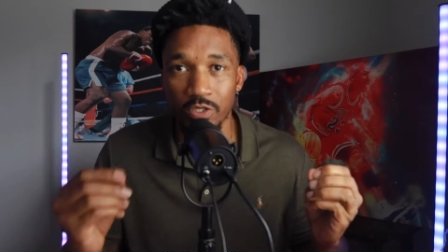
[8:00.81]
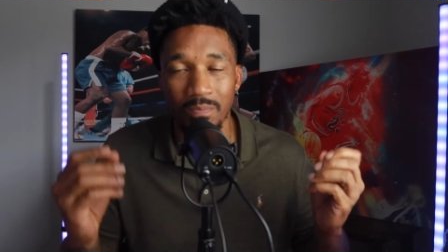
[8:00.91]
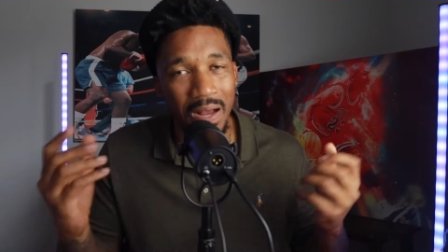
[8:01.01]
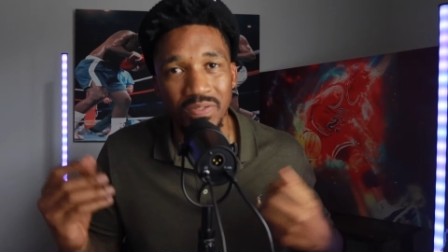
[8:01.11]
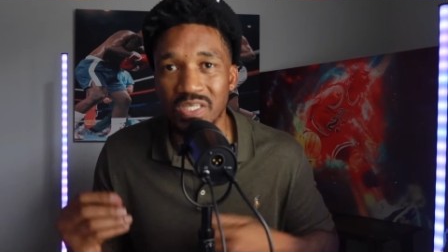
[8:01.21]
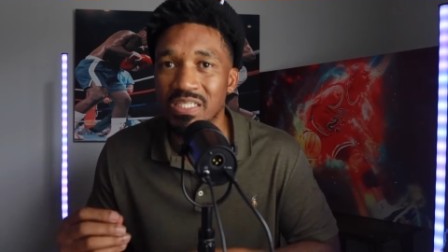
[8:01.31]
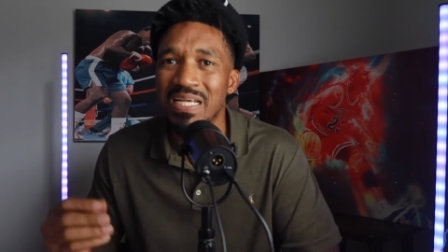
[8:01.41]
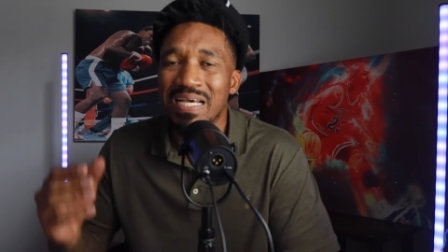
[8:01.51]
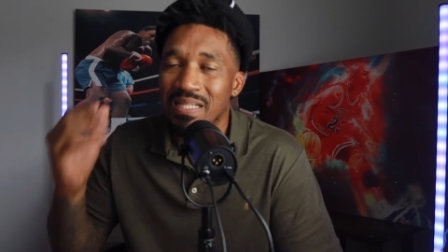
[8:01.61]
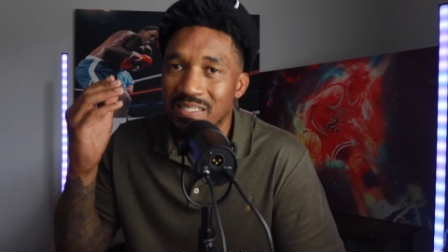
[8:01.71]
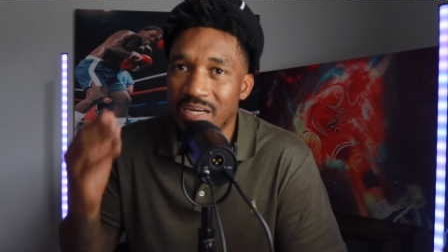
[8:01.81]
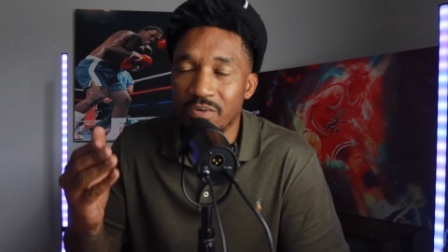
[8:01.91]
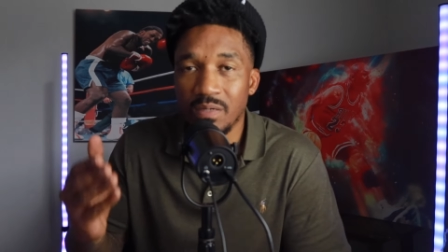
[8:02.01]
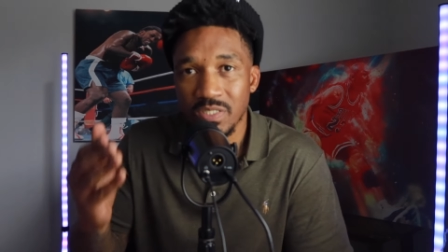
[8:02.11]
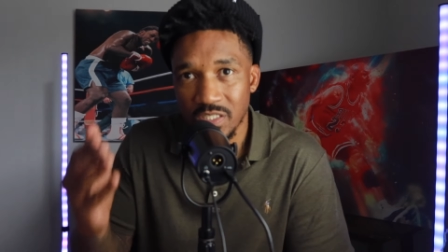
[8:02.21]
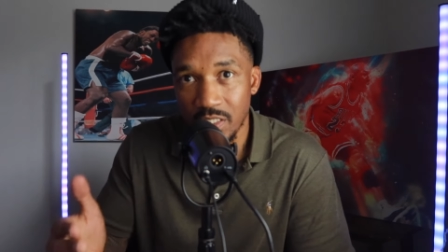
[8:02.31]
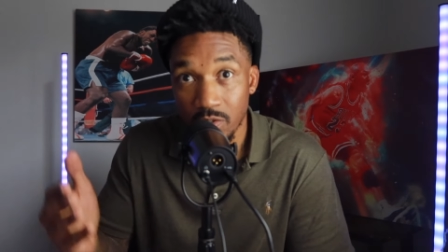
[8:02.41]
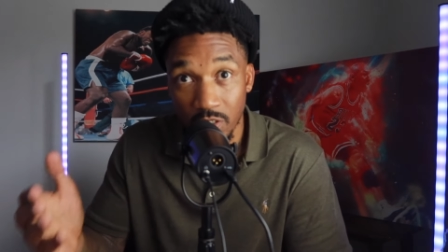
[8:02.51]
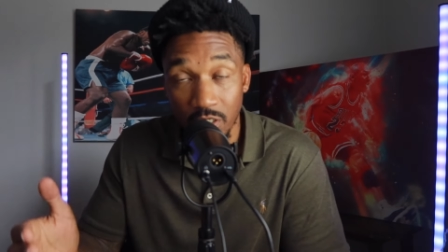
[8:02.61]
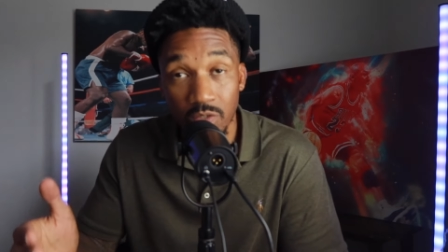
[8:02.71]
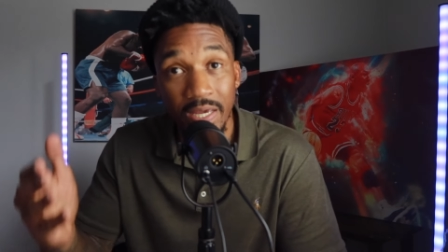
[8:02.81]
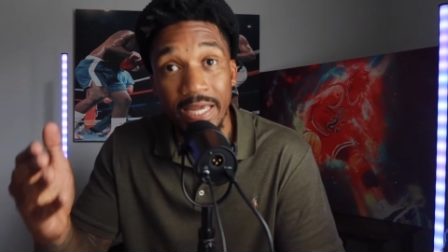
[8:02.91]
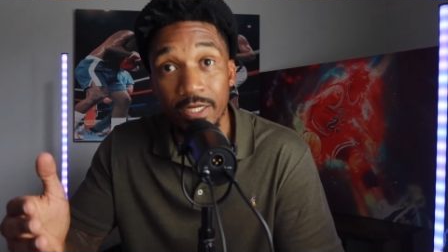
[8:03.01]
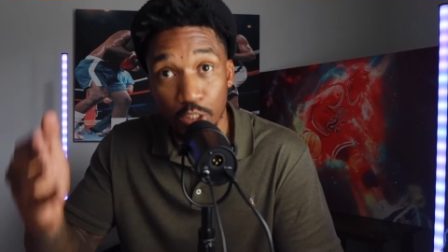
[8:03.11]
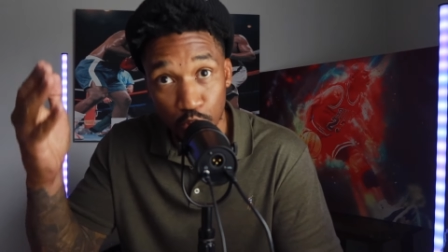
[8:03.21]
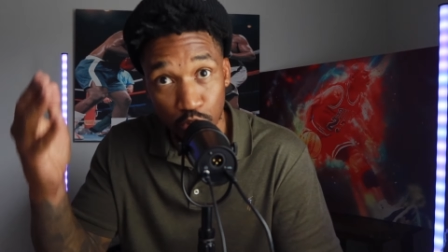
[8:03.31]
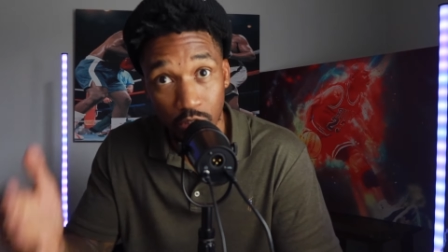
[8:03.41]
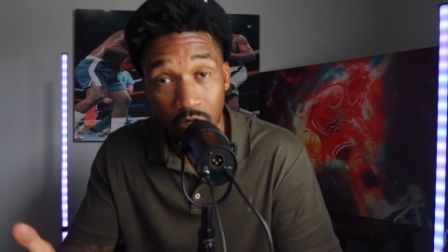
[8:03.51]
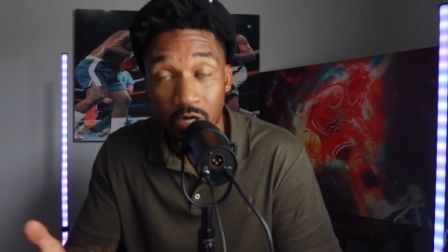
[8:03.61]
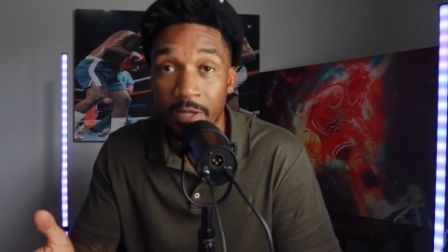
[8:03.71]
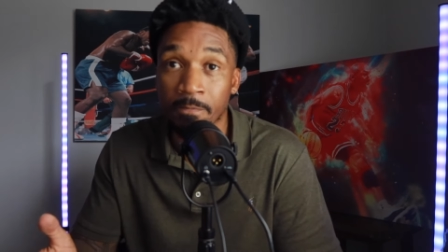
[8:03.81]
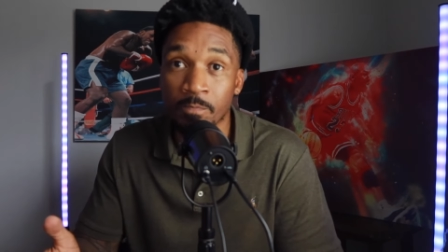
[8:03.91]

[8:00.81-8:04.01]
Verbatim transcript: you. The Bible says that the devil comes to steal, kill, and destroy.